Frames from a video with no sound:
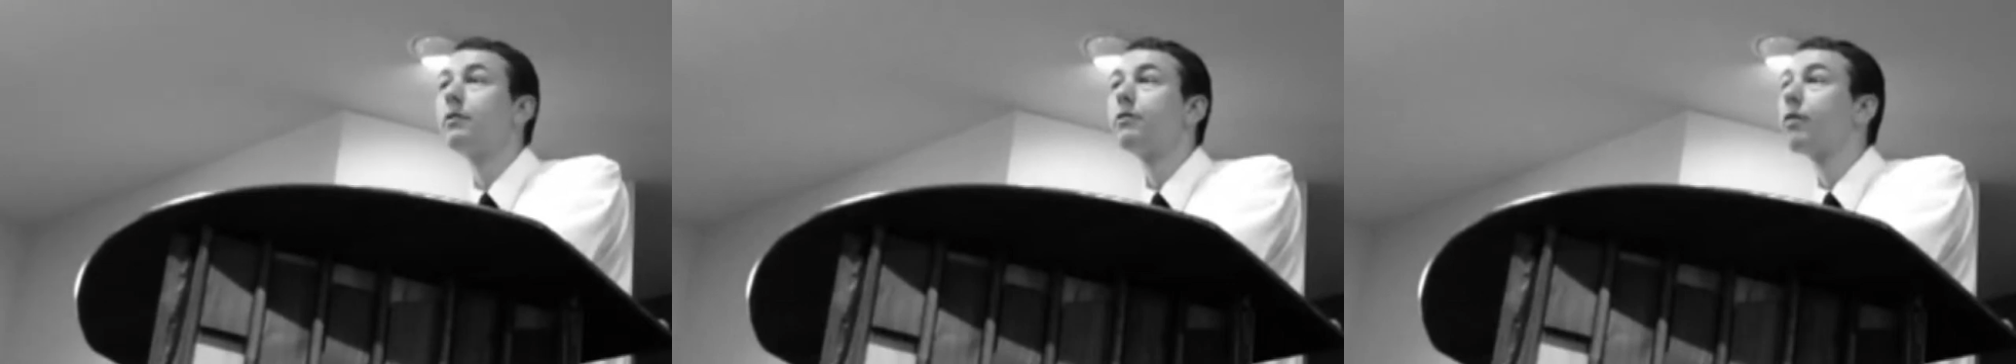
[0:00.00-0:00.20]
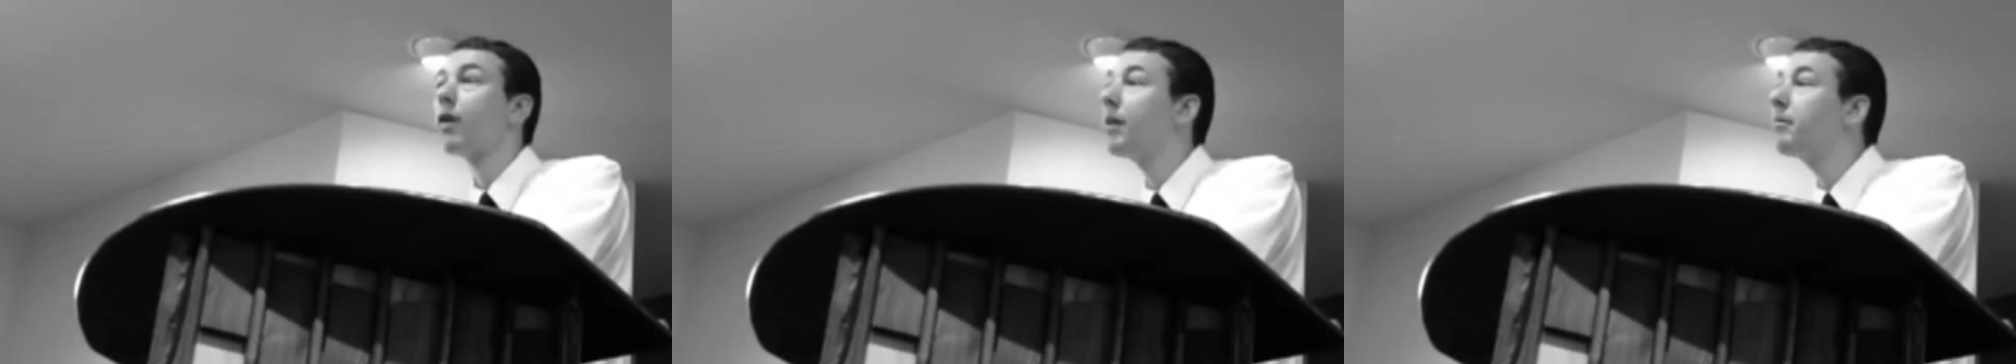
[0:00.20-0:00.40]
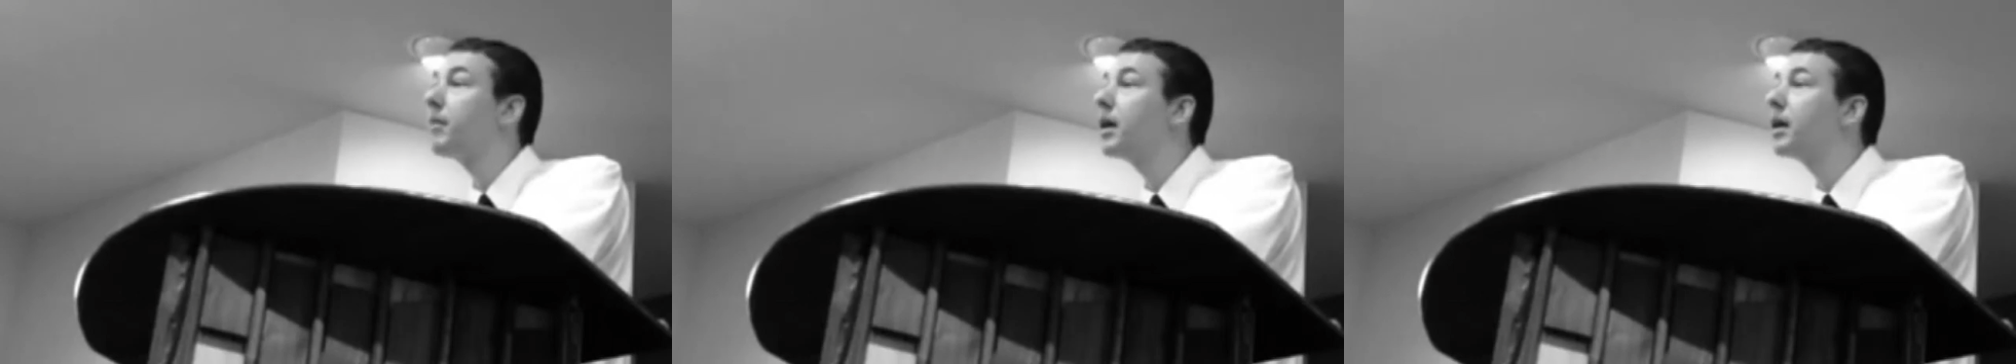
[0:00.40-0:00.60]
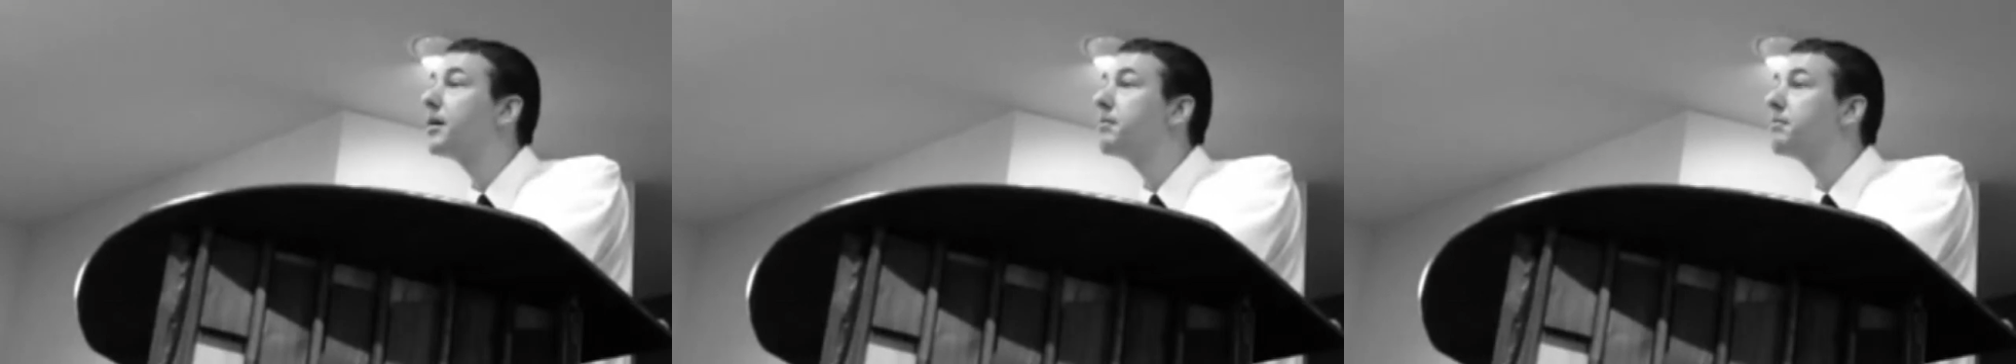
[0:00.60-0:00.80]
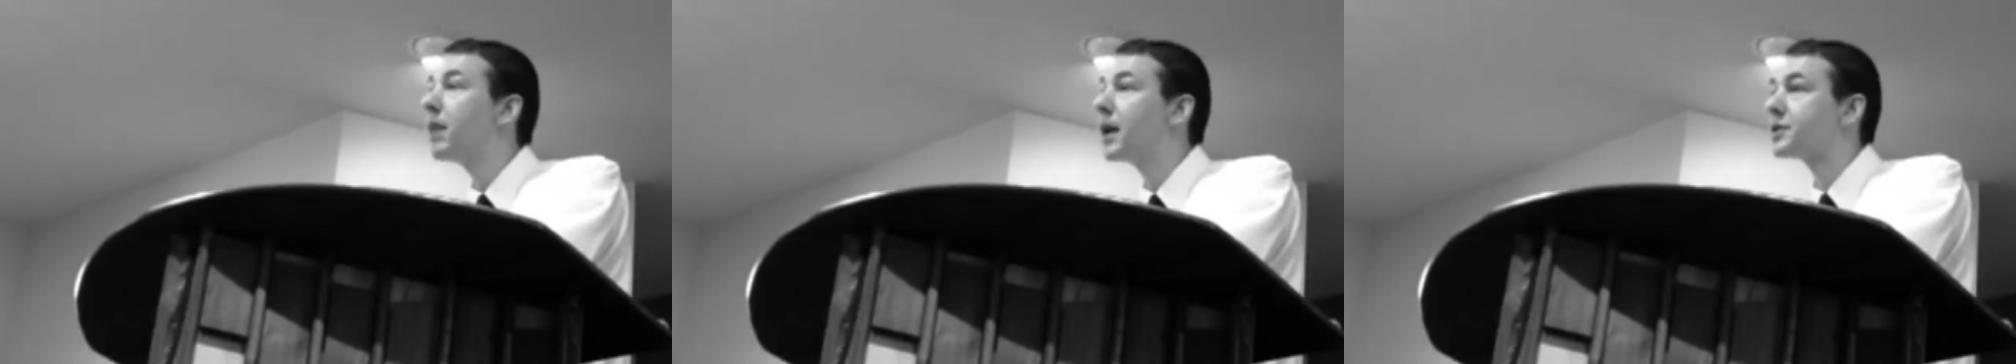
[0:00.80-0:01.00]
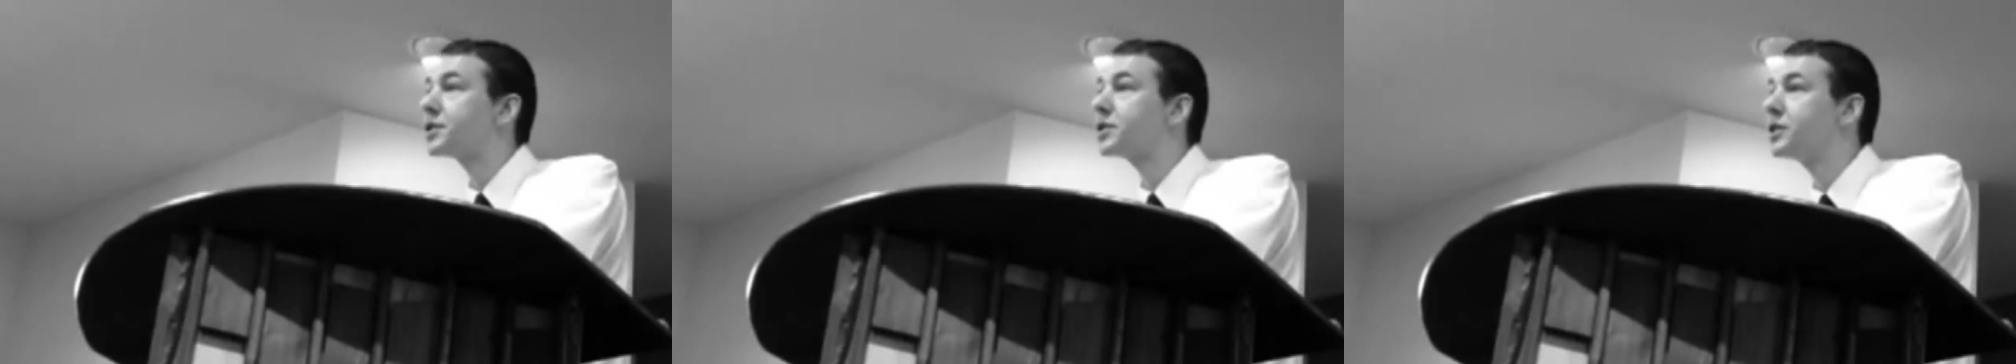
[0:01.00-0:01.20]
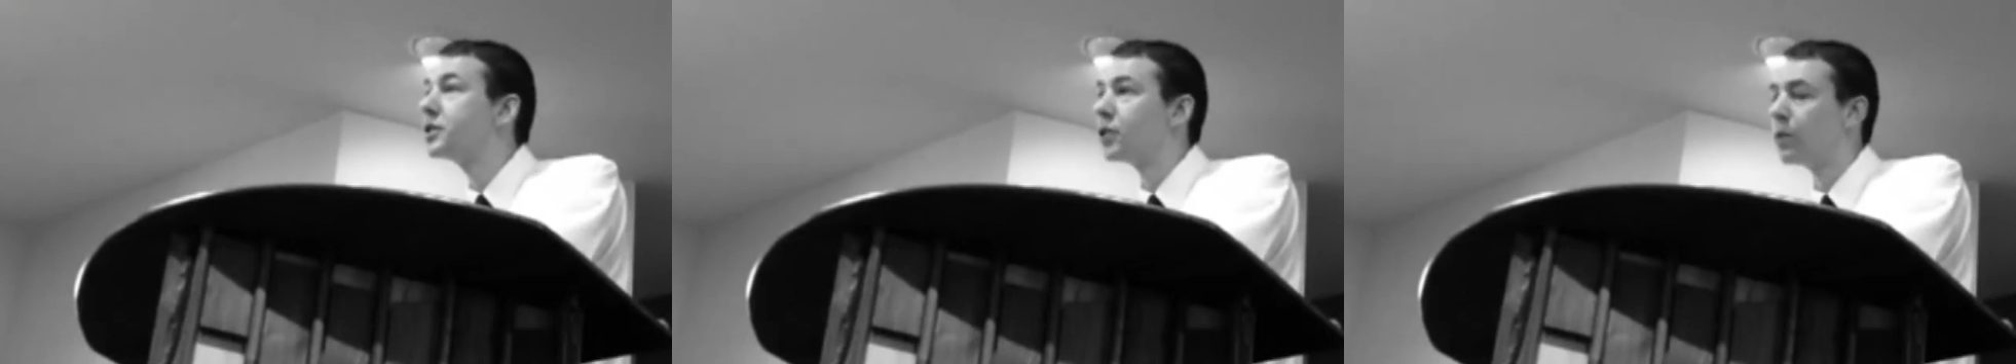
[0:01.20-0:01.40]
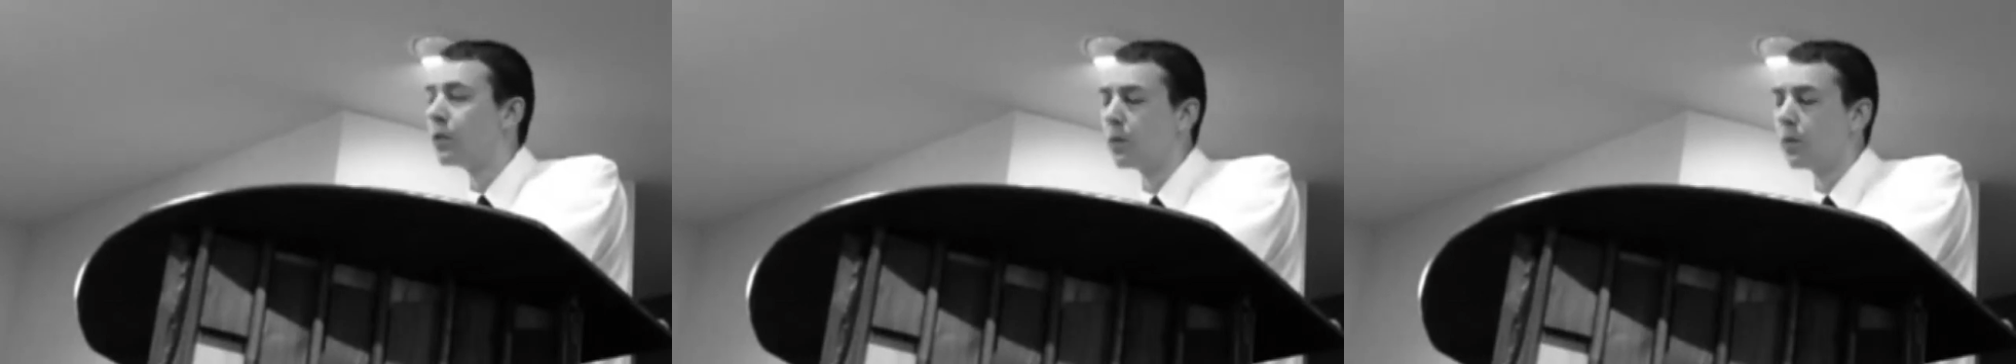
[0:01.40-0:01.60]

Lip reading: from must-do.